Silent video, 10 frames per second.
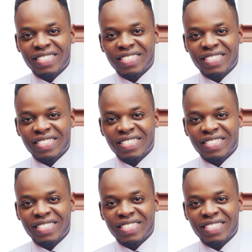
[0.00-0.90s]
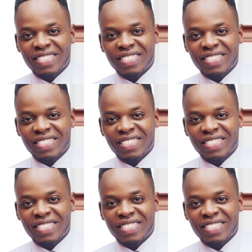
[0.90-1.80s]

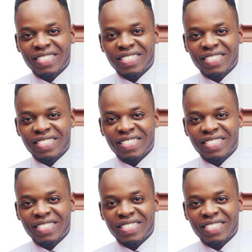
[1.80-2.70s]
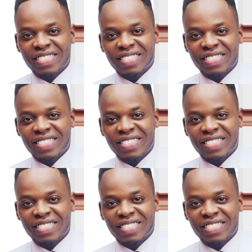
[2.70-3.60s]

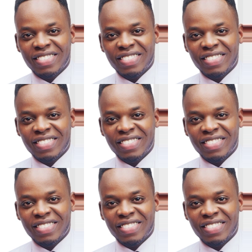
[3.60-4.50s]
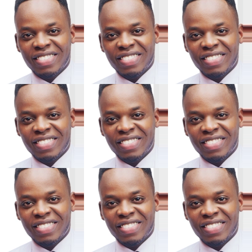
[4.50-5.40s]

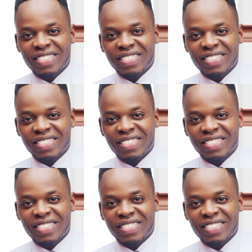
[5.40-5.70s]
The face doesn't move, so there is nothing to read.